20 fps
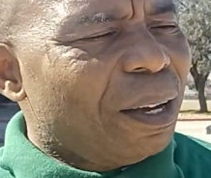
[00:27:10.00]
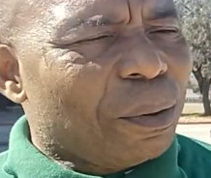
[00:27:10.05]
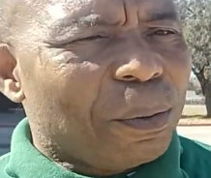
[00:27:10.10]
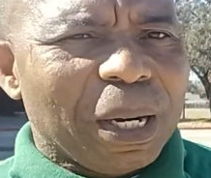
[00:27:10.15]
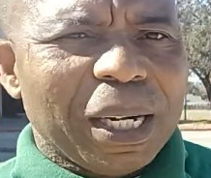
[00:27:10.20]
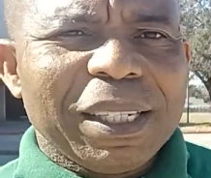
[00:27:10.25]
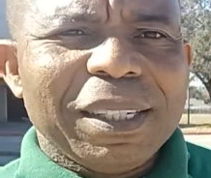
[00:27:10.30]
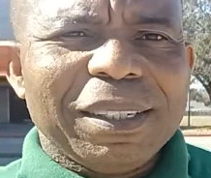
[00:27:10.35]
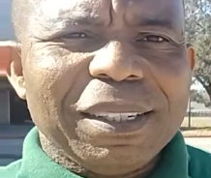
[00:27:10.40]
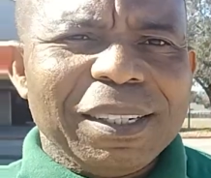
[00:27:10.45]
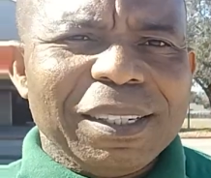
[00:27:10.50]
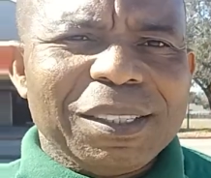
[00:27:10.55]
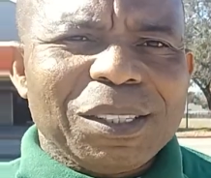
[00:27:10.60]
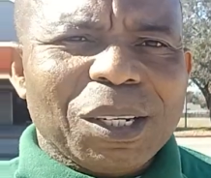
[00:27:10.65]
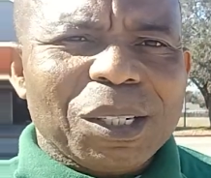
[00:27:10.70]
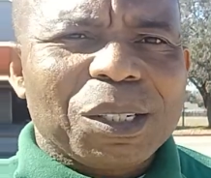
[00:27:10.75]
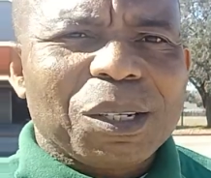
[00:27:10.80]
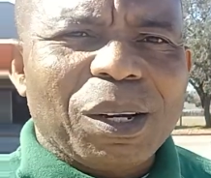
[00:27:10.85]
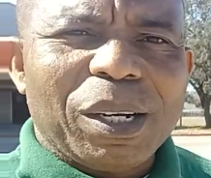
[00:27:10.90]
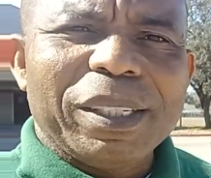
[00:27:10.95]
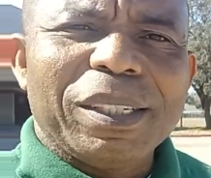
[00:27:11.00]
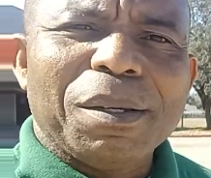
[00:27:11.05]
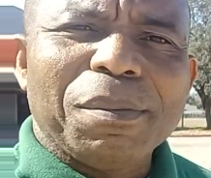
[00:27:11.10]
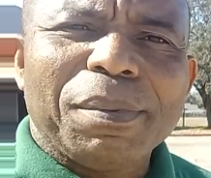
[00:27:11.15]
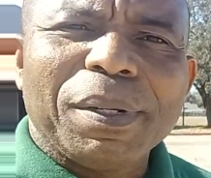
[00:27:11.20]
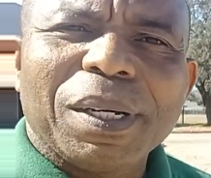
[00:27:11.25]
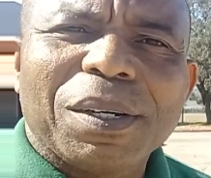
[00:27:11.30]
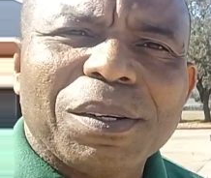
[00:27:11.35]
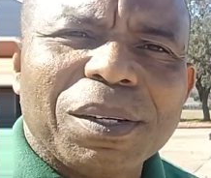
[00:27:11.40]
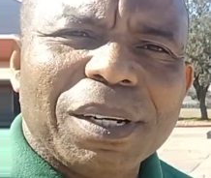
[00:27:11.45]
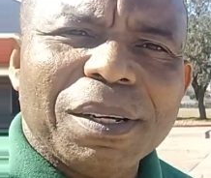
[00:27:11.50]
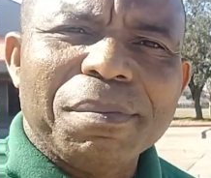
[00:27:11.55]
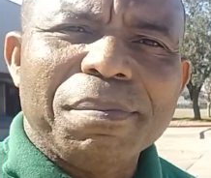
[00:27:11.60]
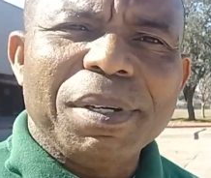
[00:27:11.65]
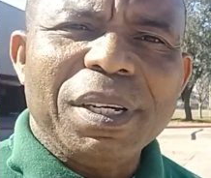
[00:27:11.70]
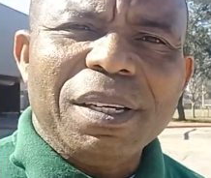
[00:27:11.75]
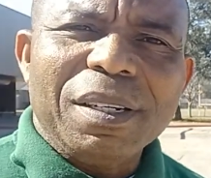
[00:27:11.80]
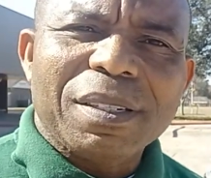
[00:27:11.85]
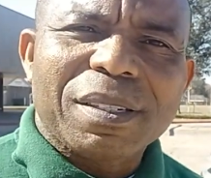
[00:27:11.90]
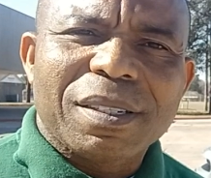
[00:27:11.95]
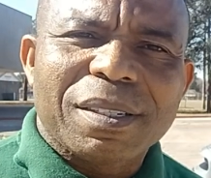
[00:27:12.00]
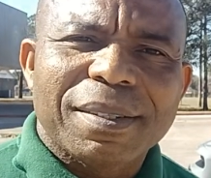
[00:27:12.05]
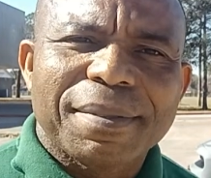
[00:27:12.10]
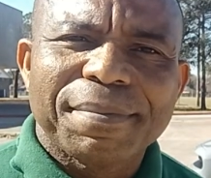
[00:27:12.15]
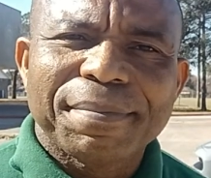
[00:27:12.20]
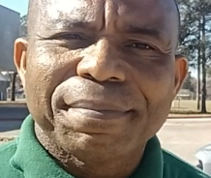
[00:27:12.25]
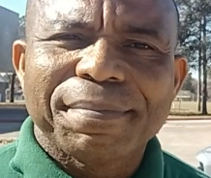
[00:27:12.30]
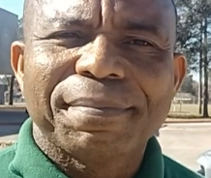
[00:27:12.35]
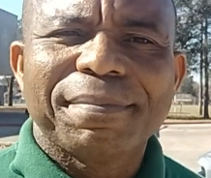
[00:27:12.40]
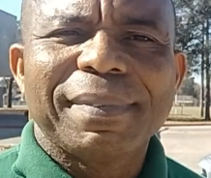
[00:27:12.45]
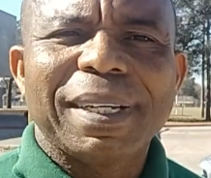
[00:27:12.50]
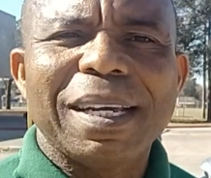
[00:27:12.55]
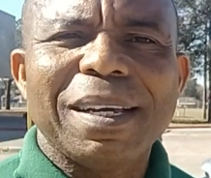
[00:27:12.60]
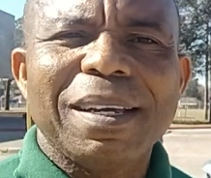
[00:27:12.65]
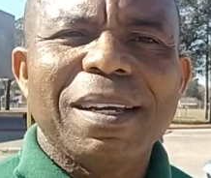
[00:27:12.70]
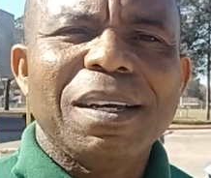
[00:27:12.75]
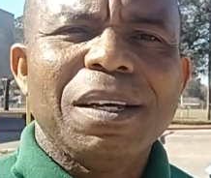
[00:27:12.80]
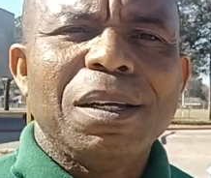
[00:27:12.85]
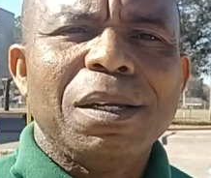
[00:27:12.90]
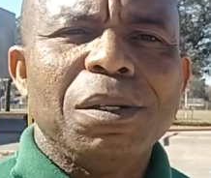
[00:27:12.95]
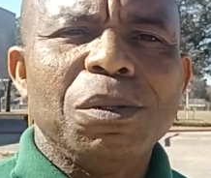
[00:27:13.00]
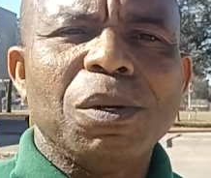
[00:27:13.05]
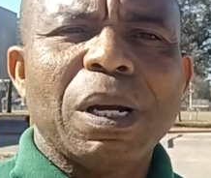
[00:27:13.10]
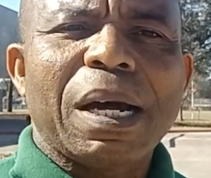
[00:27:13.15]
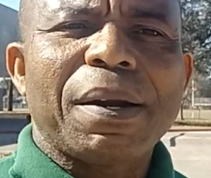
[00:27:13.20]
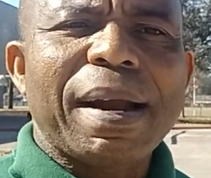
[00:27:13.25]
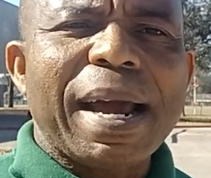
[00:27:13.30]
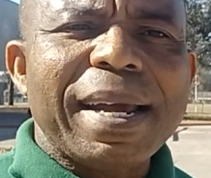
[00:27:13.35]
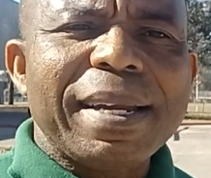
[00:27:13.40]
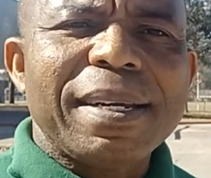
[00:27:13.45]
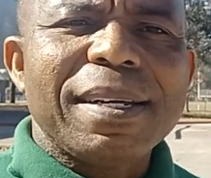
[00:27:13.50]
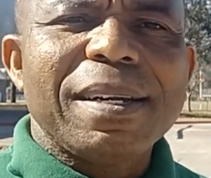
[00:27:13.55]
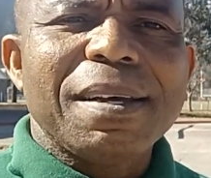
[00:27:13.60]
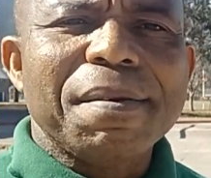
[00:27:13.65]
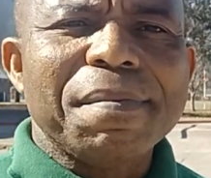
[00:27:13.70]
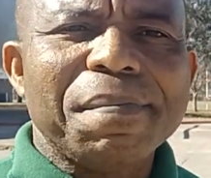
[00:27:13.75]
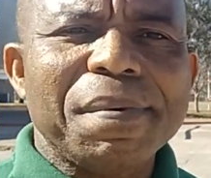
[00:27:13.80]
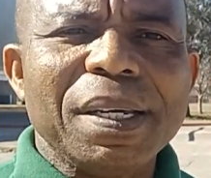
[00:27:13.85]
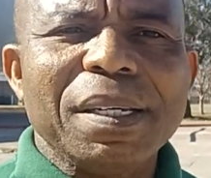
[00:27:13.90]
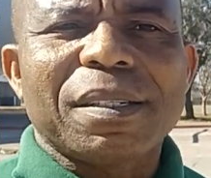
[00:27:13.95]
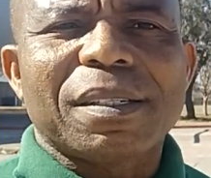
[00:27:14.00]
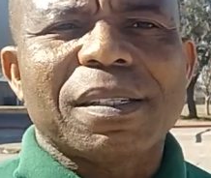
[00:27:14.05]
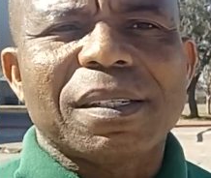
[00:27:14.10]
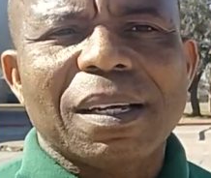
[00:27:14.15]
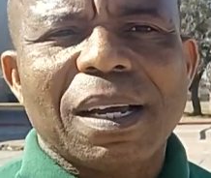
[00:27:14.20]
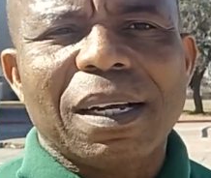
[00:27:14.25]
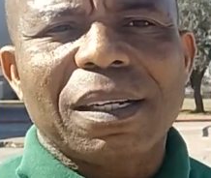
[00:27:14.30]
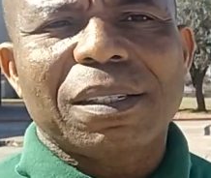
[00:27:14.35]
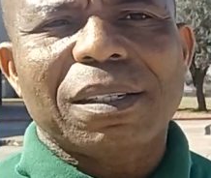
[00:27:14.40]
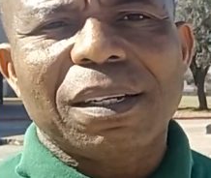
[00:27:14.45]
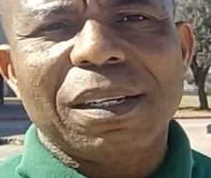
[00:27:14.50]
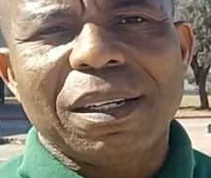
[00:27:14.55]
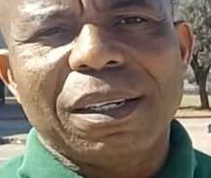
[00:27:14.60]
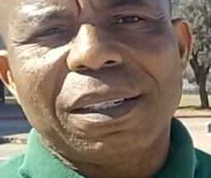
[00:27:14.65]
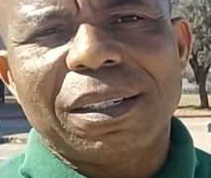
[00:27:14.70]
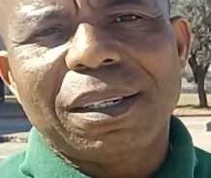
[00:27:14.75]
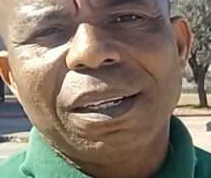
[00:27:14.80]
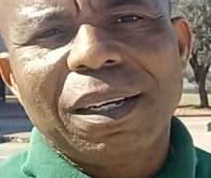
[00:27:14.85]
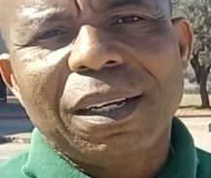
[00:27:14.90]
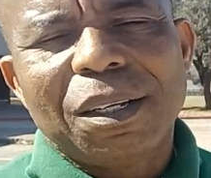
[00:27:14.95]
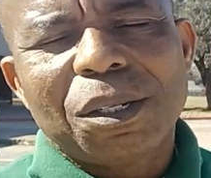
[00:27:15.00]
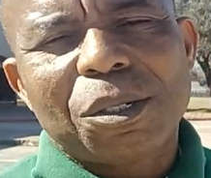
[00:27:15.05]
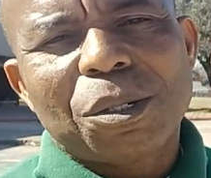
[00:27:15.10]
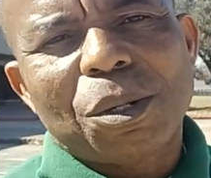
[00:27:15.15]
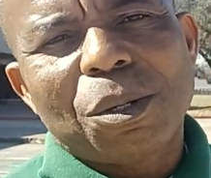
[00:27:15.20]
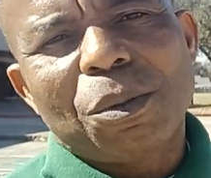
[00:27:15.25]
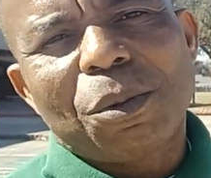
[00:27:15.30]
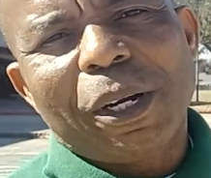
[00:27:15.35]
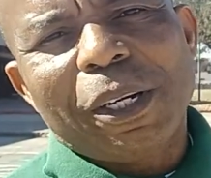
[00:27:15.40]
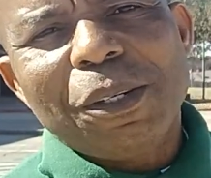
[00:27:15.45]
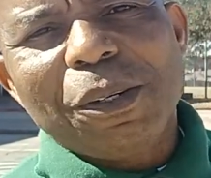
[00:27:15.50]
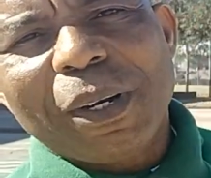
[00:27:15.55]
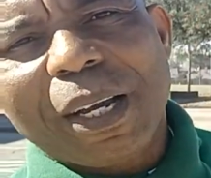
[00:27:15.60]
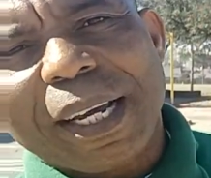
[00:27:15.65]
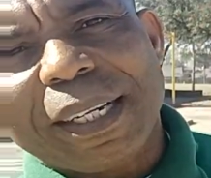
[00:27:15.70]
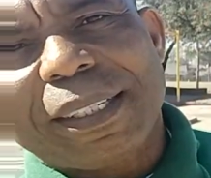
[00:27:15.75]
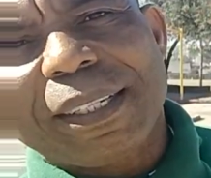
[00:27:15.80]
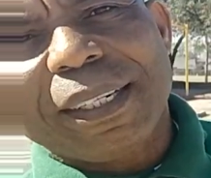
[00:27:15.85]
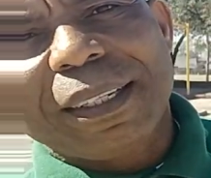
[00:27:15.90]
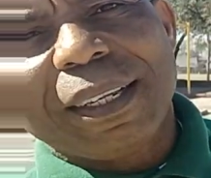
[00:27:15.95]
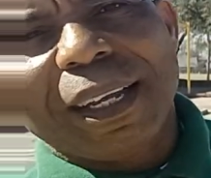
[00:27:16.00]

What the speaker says: Well, you just calling the vehicle a beast. You are riding a beast, actually. So when you get in